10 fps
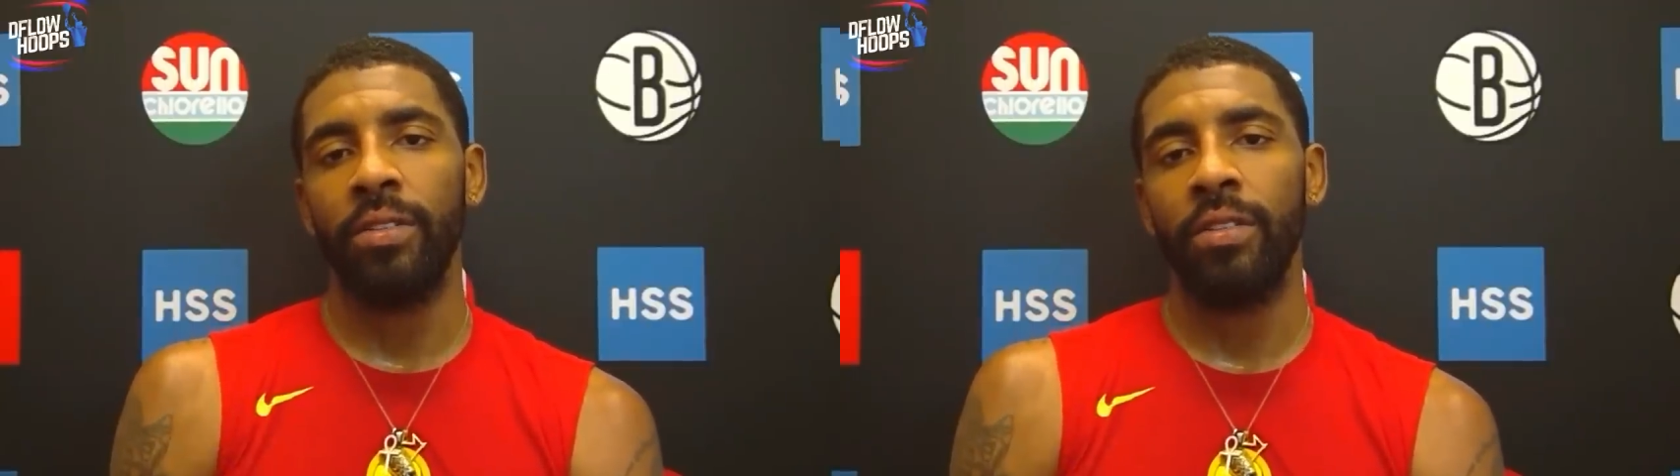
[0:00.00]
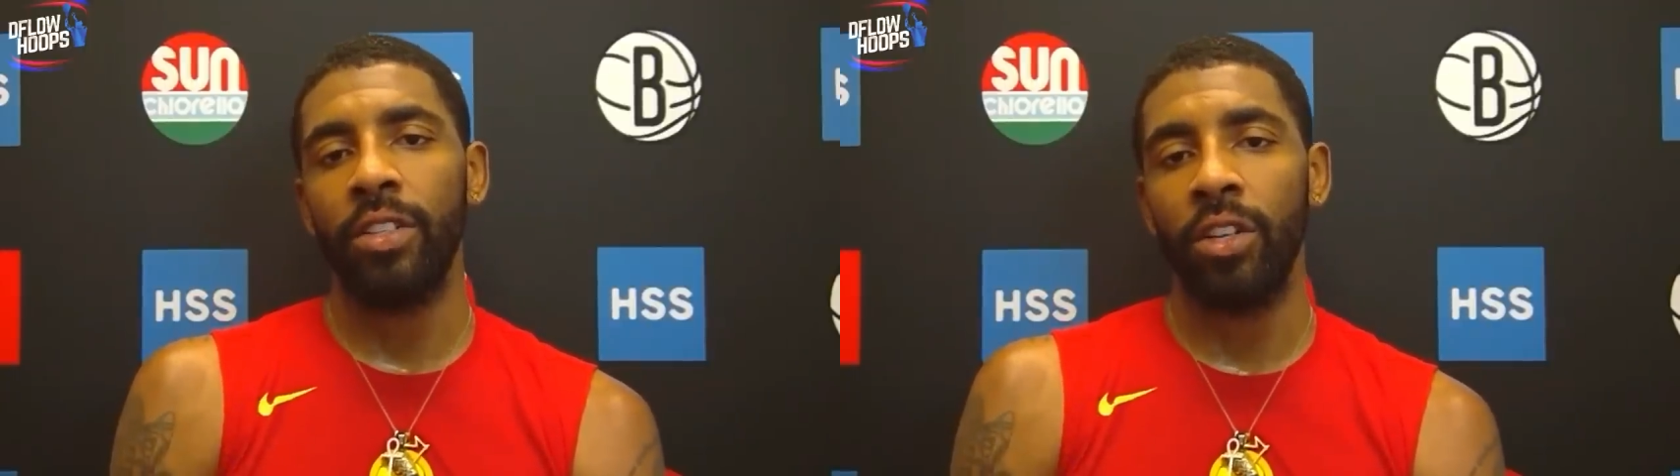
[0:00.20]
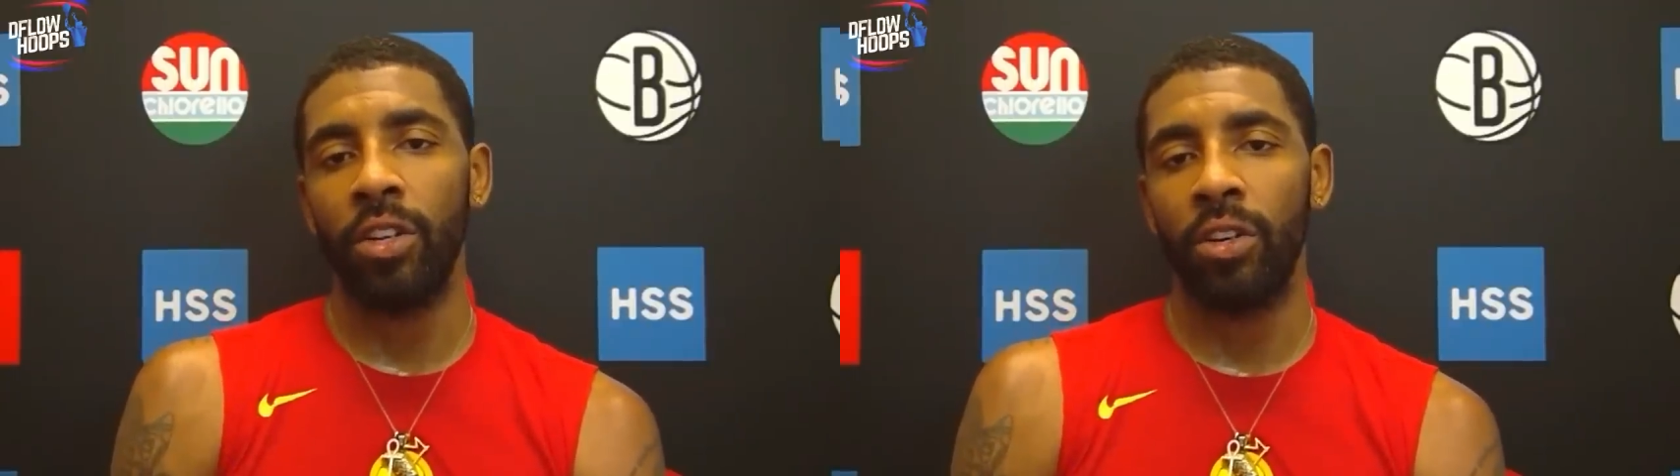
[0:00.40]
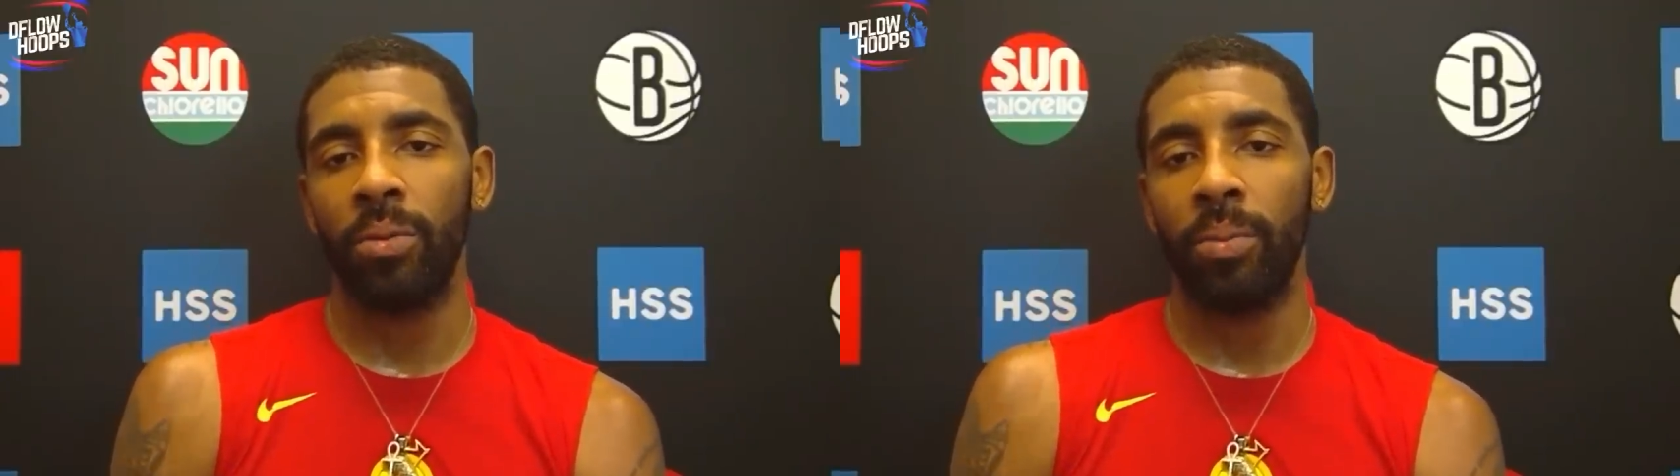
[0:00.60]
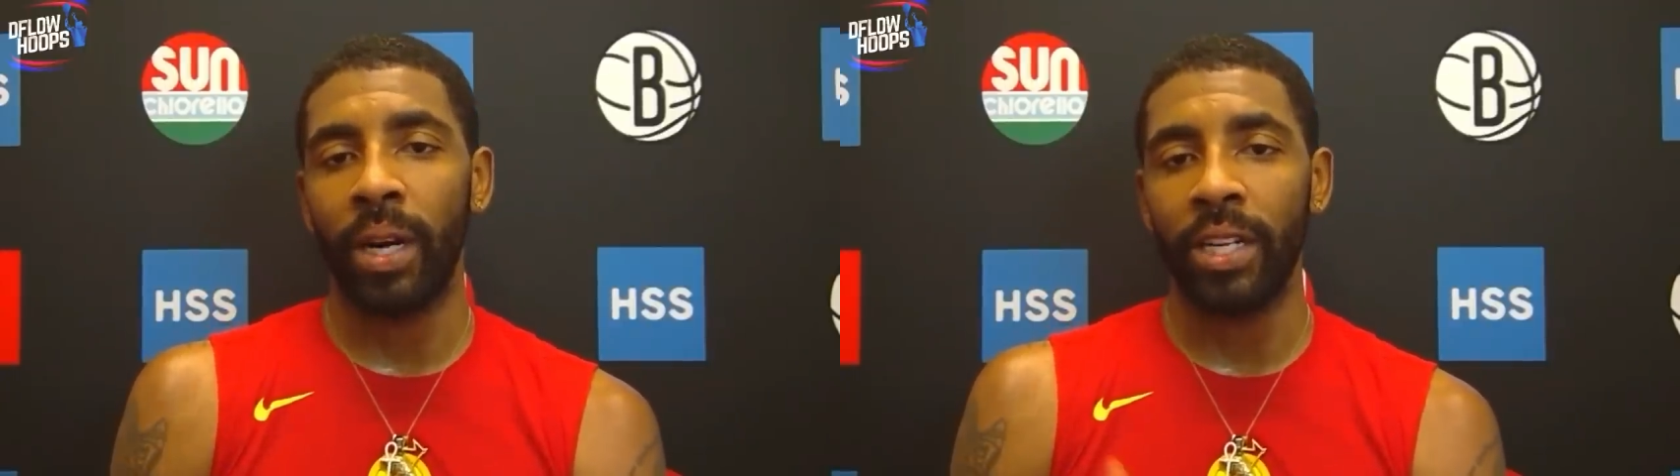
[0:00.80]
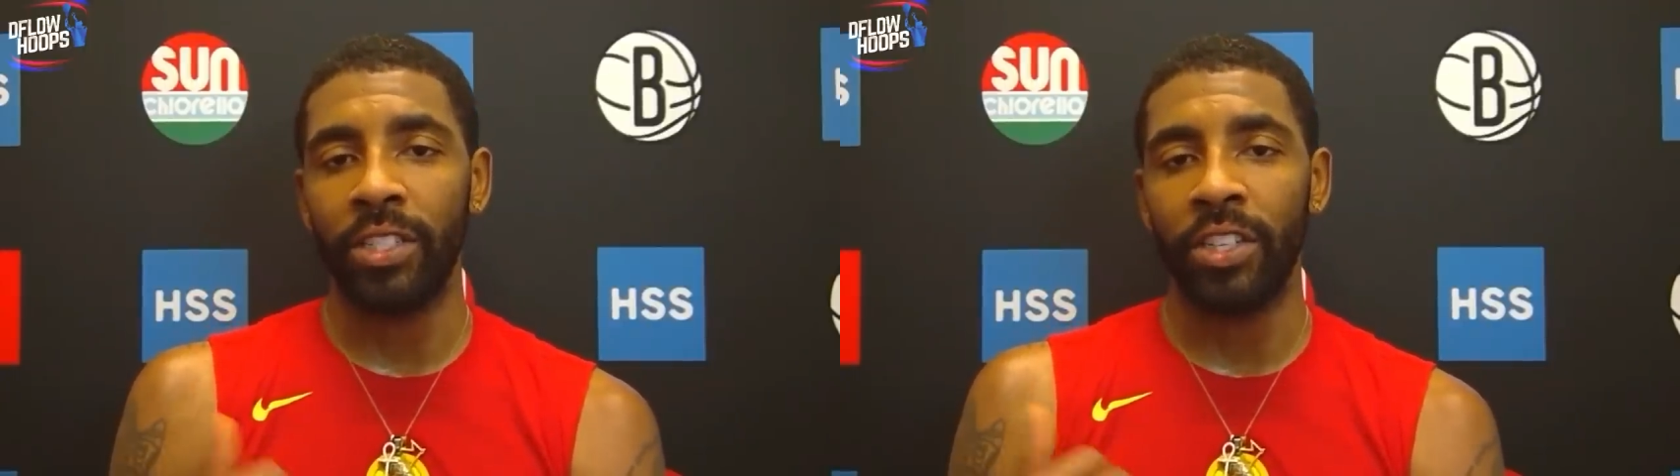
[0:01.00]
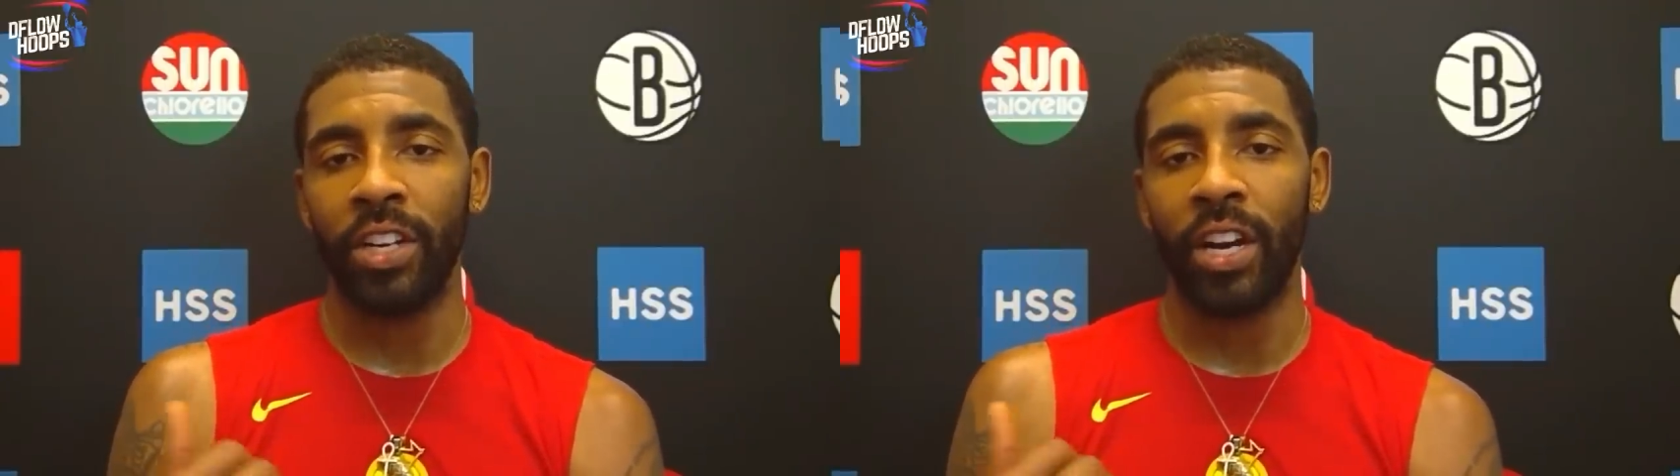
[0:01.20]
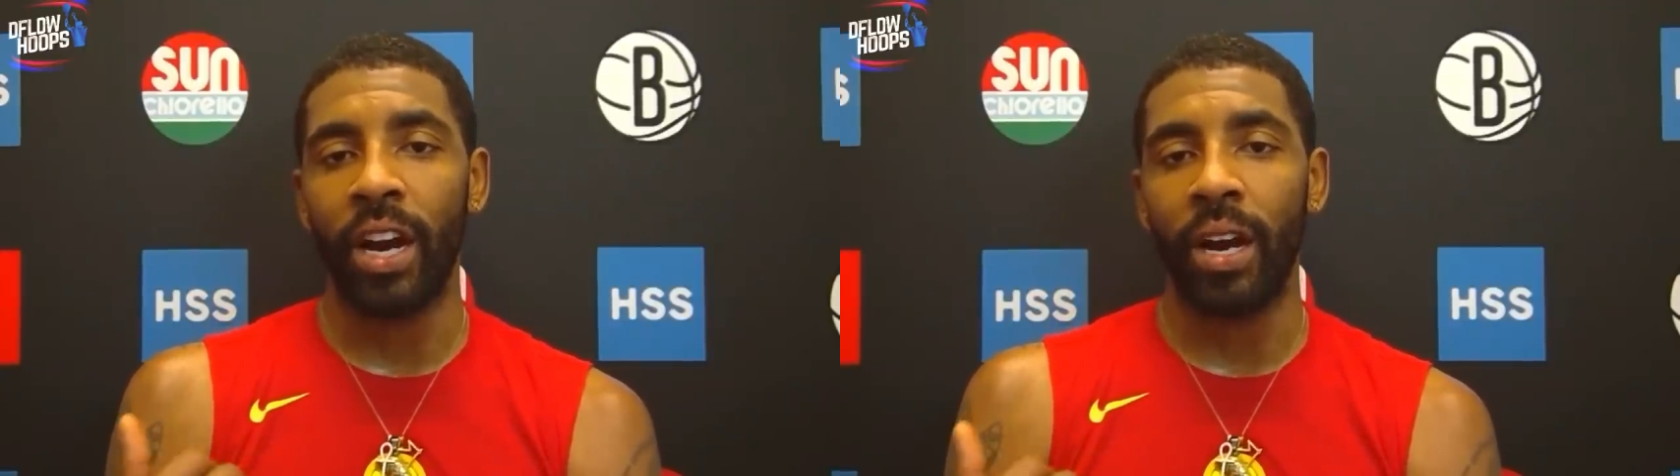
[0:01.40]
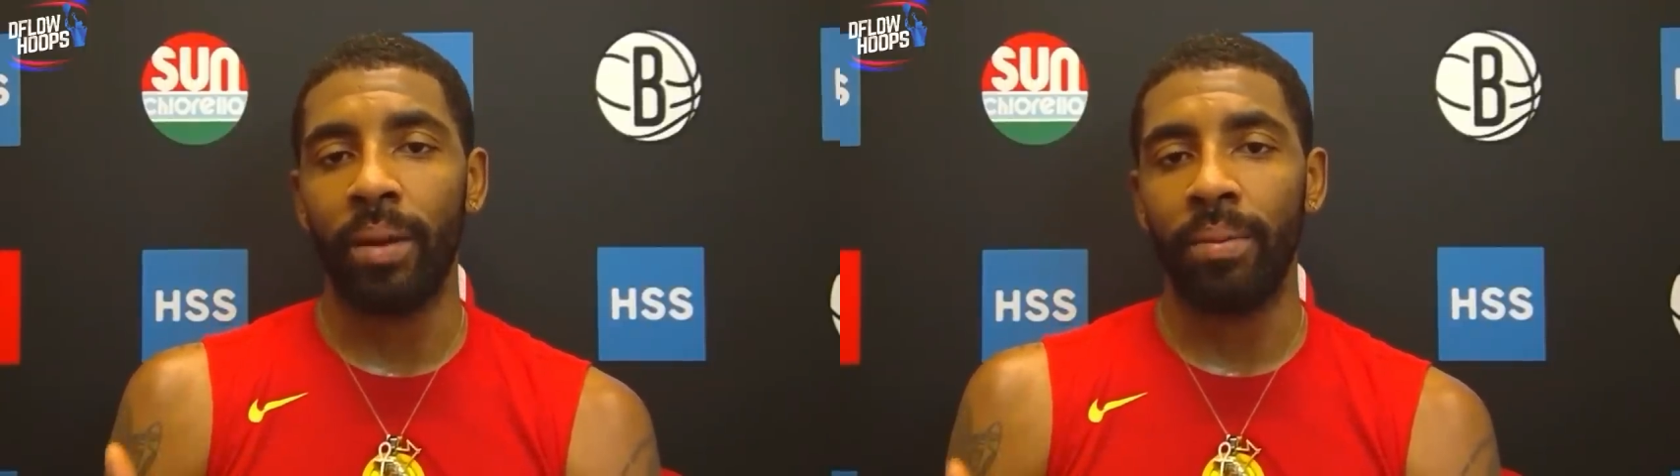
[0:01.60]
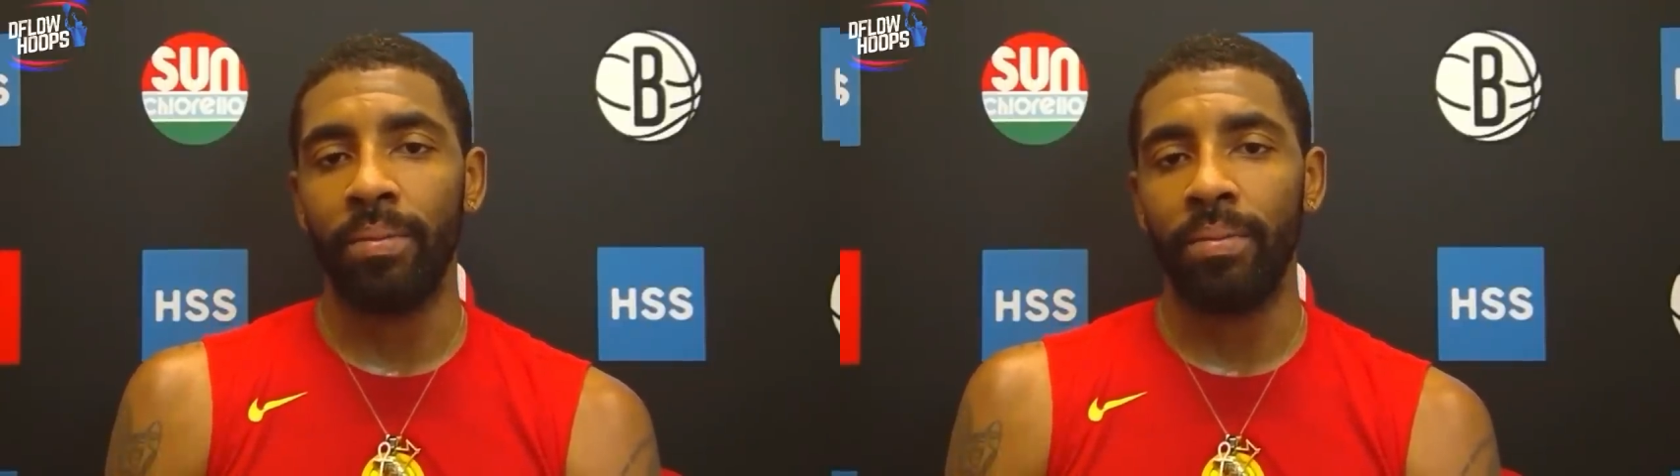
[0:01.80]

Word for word: speaking with reporters so that he could, quote,